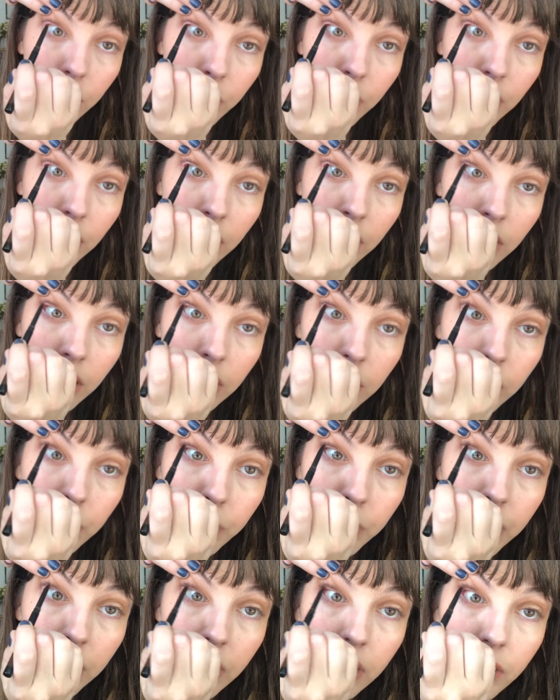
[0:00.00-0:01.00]
but I like to
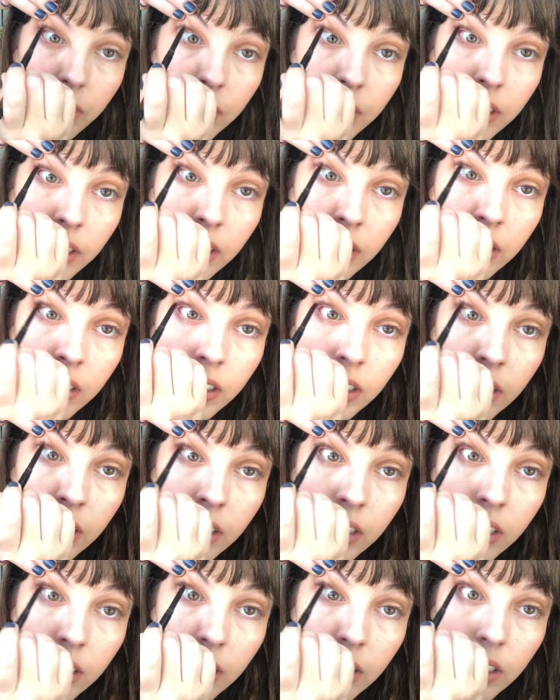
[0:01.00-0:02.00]
pick up my
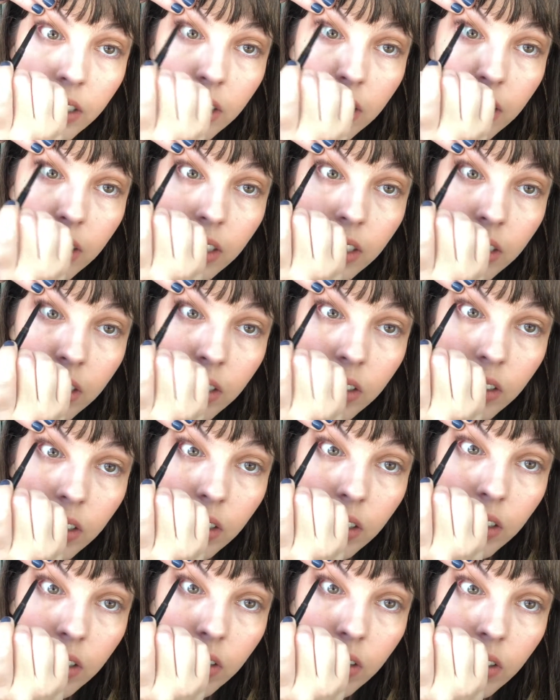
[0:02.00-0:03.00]
eyelid and
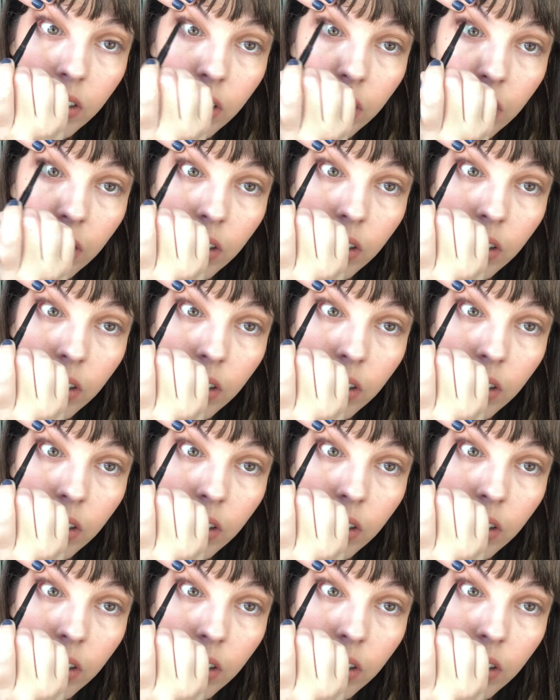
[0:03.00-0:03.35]
just